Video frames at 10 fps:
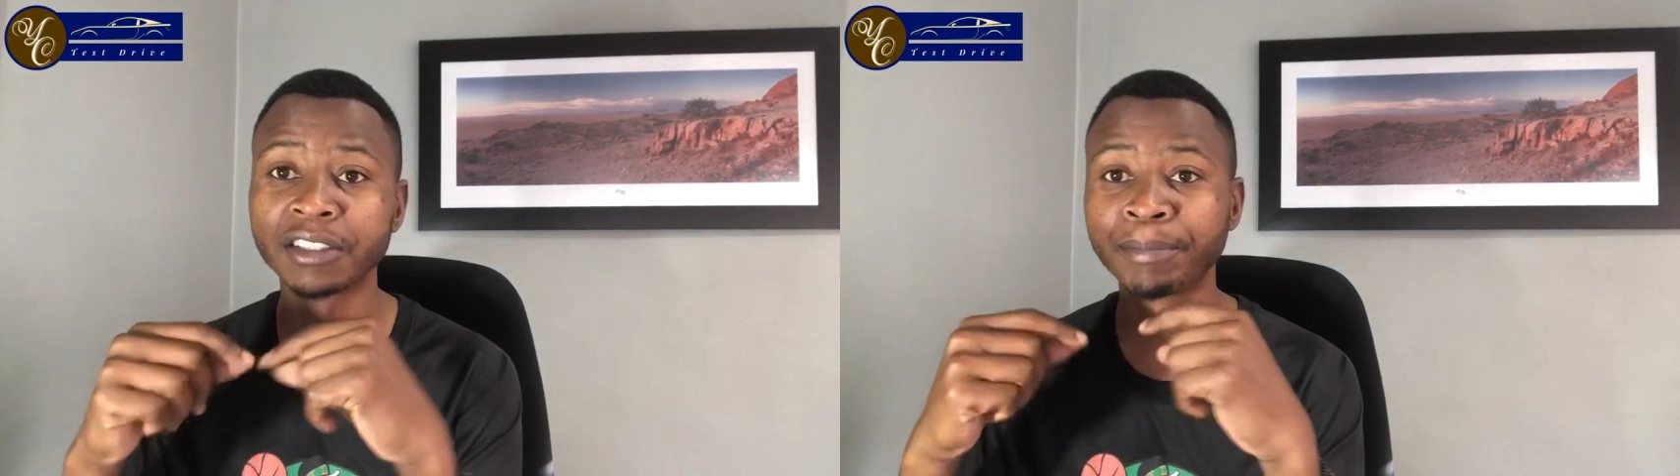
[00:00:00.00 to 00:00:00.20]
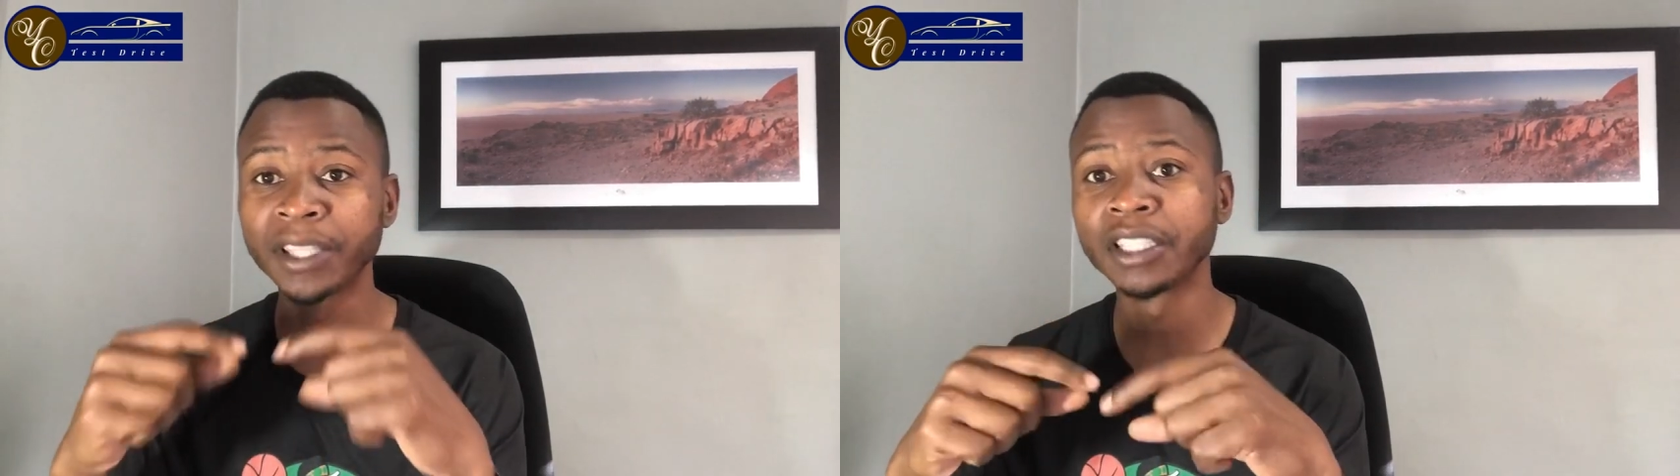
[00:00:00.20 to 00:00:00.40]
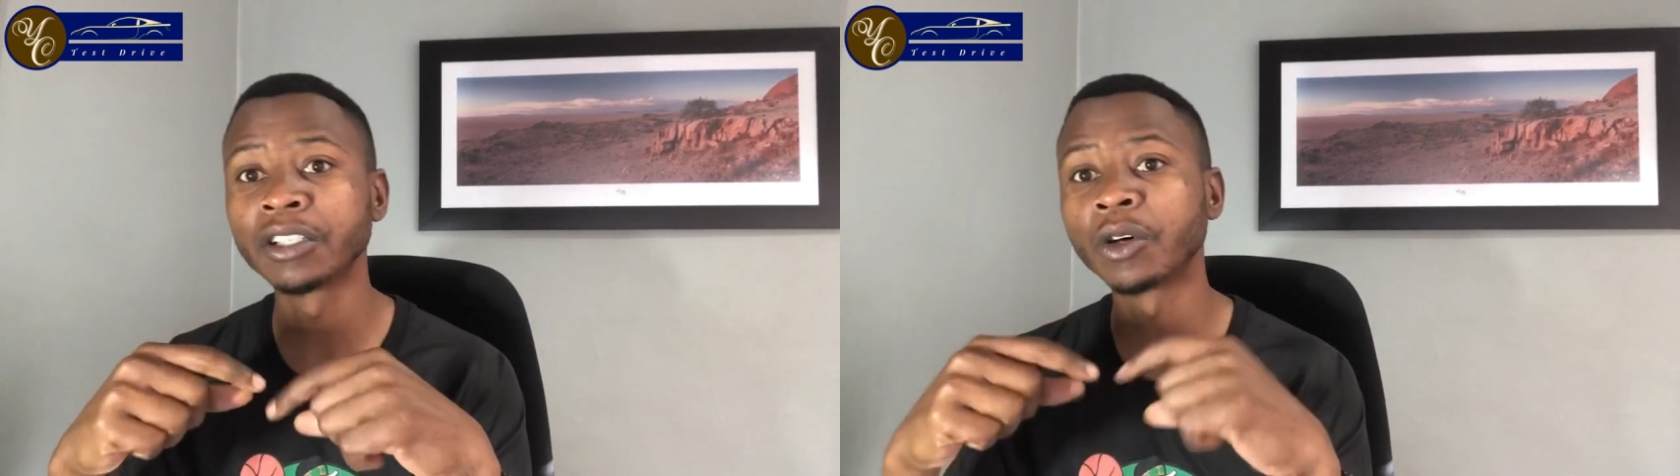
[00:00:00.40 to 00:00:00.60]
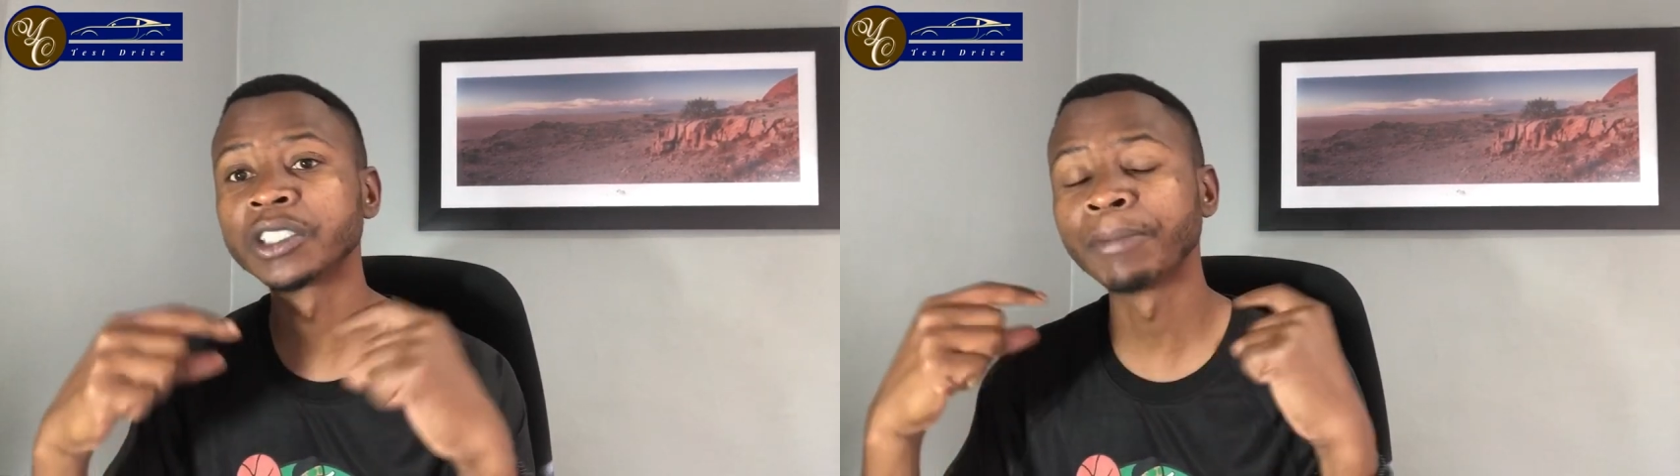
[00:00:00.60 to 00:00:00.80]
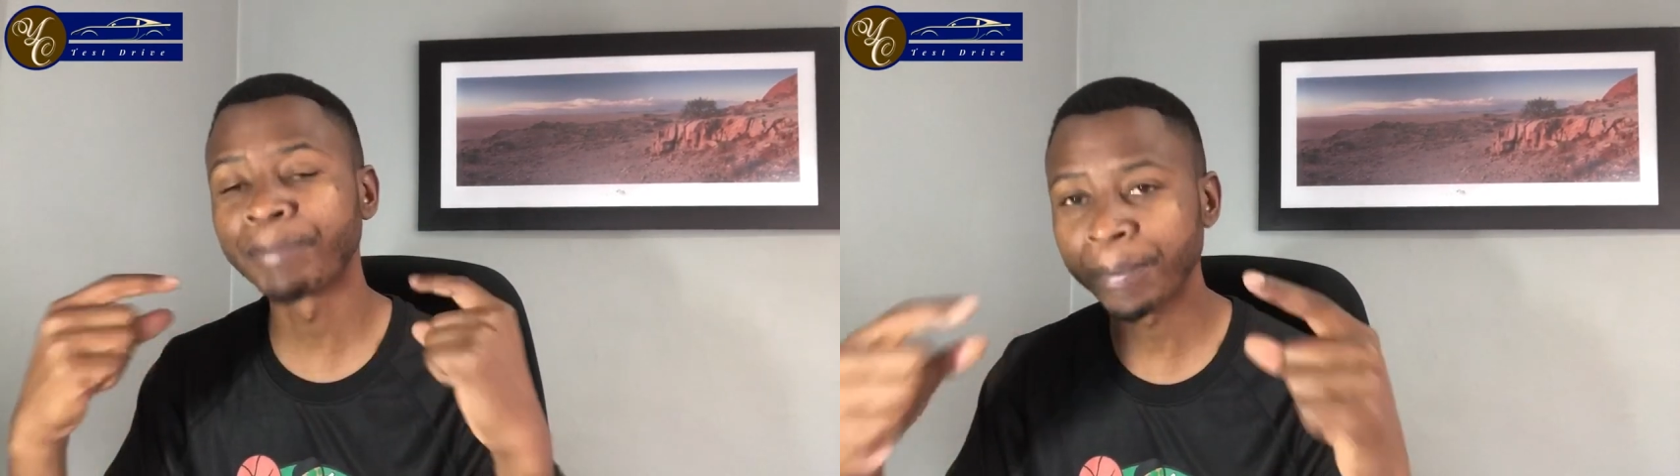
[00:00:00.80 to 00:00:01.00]
depending on
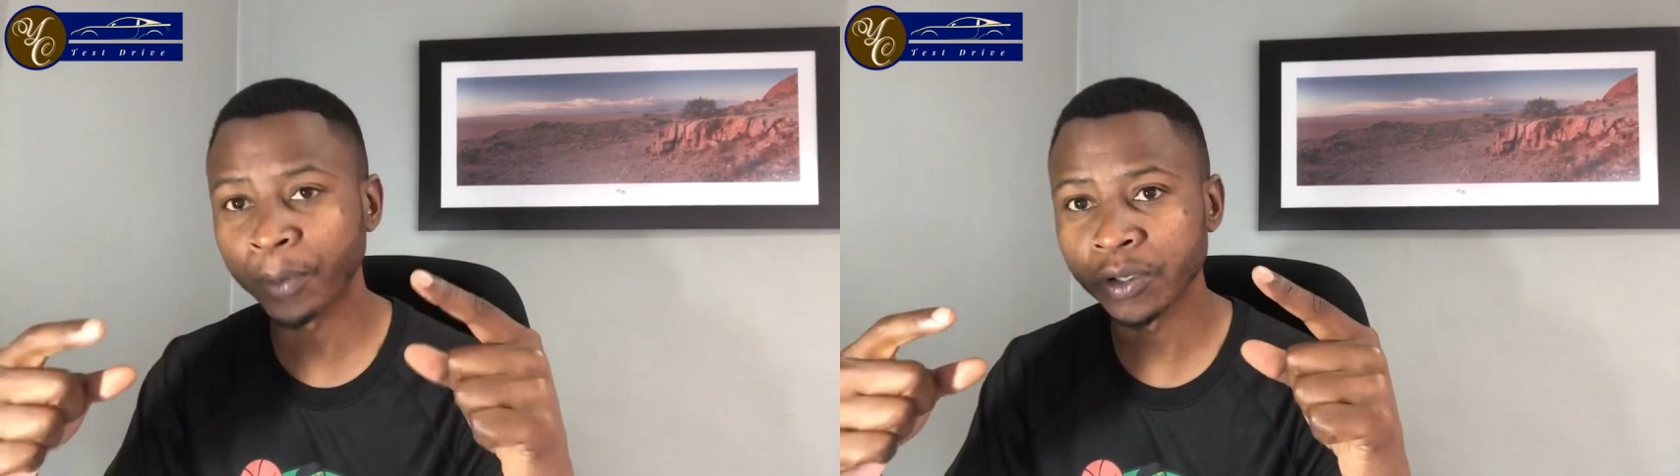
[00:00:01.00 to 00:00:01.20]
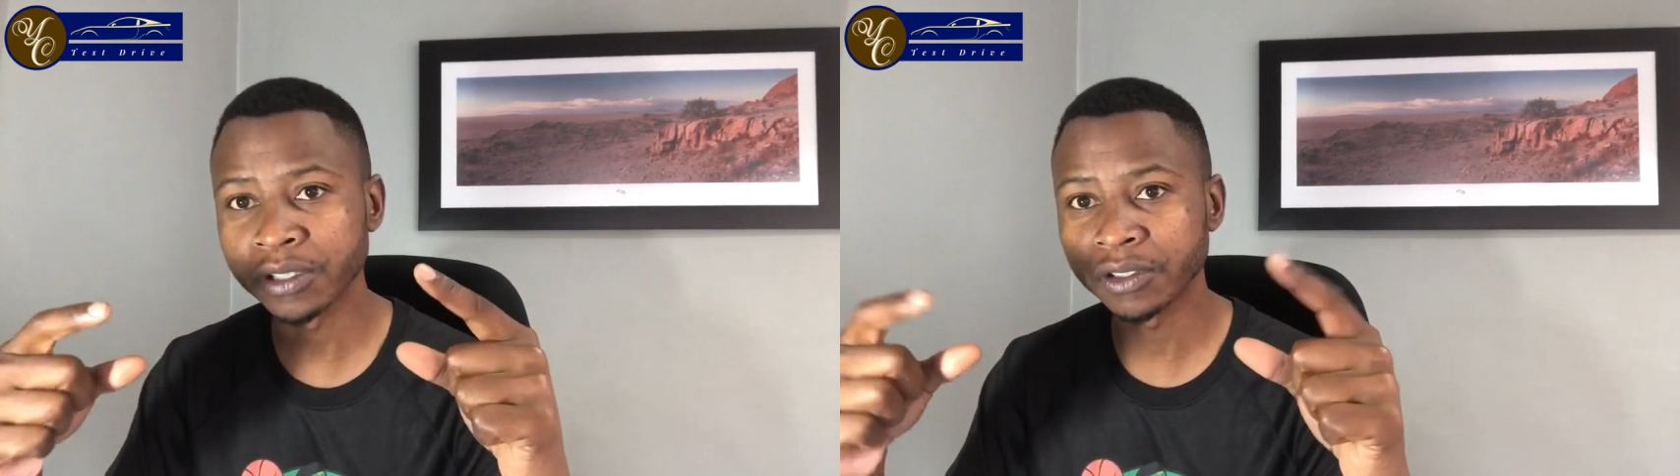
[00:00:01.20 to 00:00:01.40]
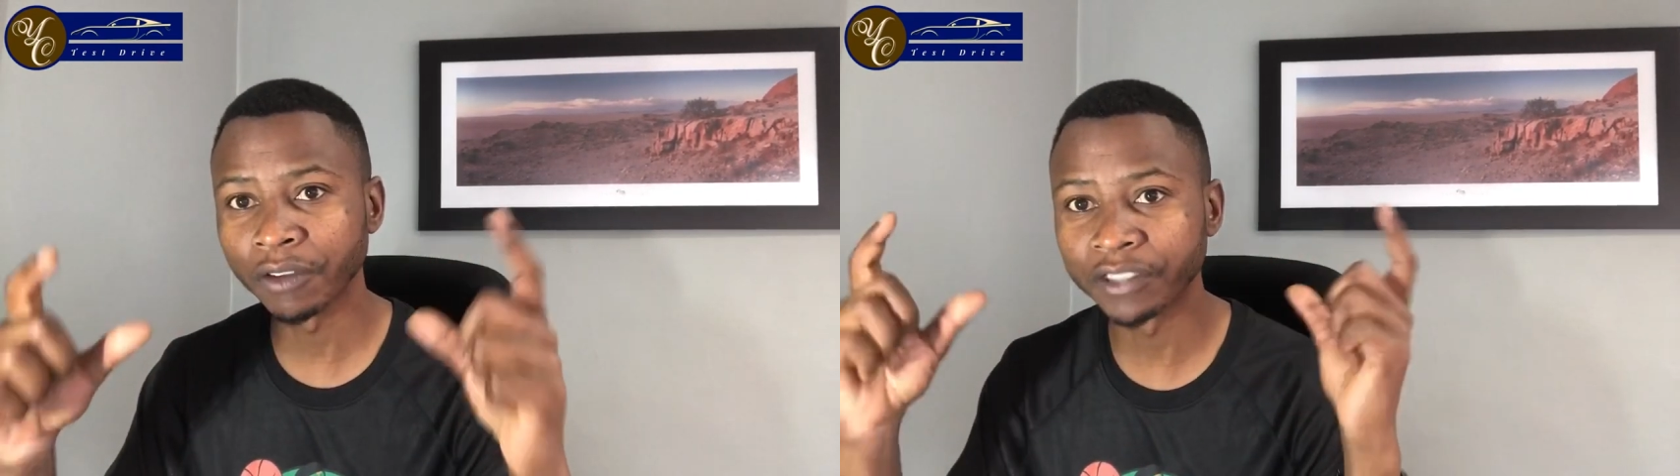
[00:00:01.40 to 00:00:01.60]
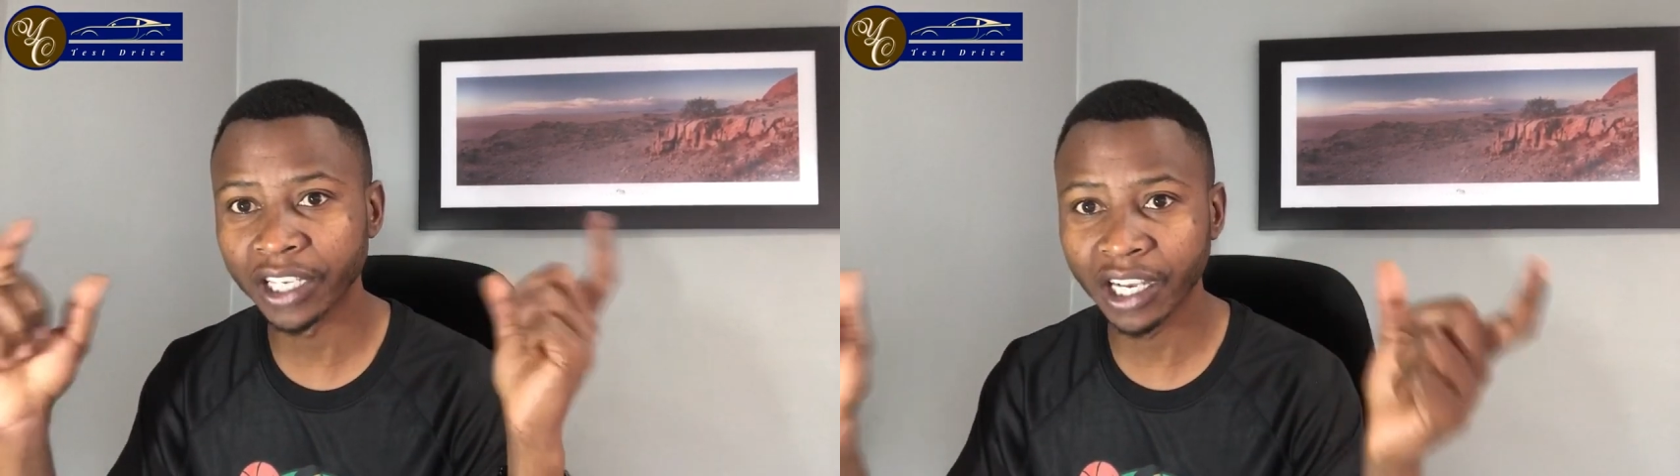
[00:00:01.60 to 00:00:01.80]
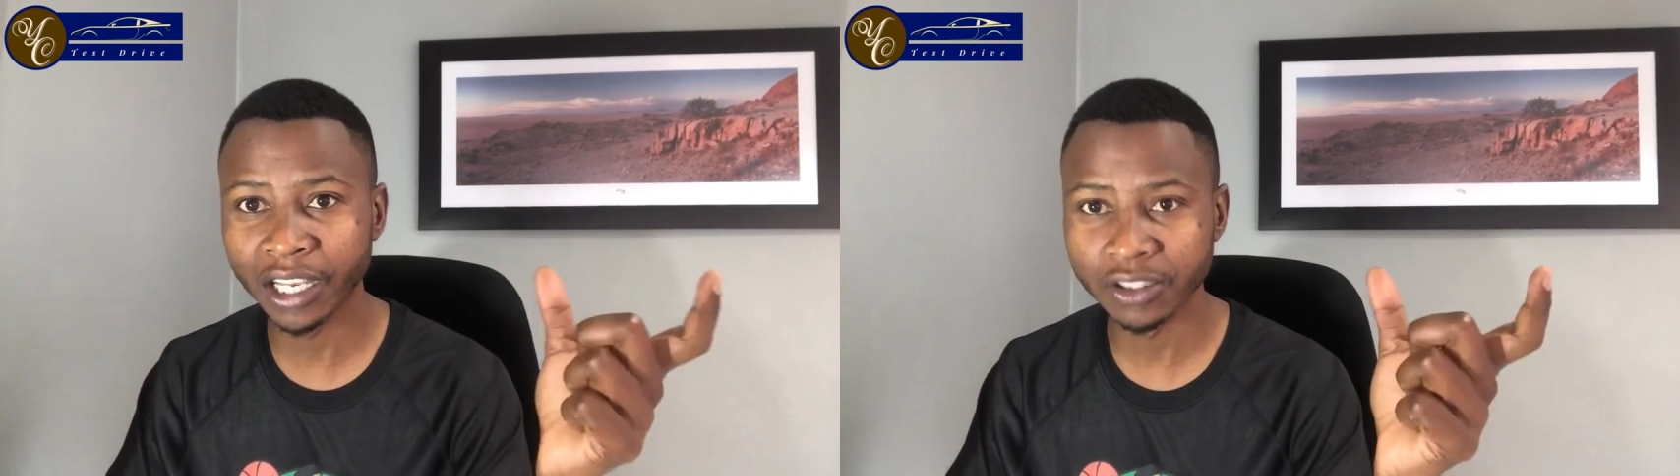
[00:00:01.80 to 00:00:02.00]
the purpose of the
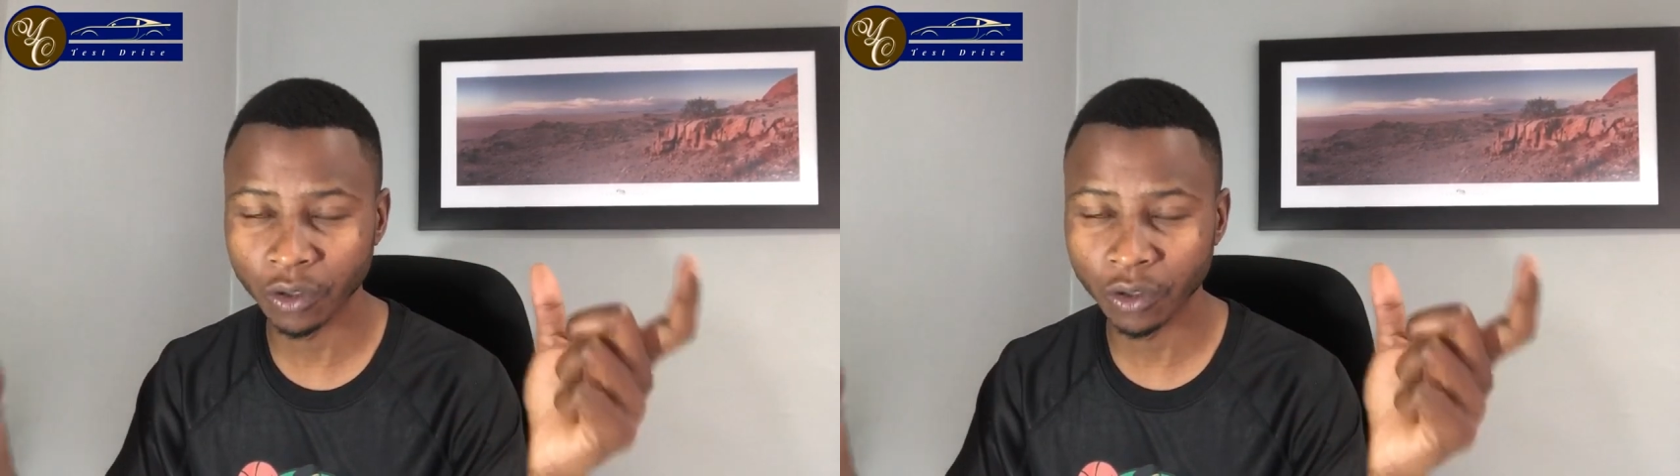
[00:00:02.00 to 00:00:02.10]
cars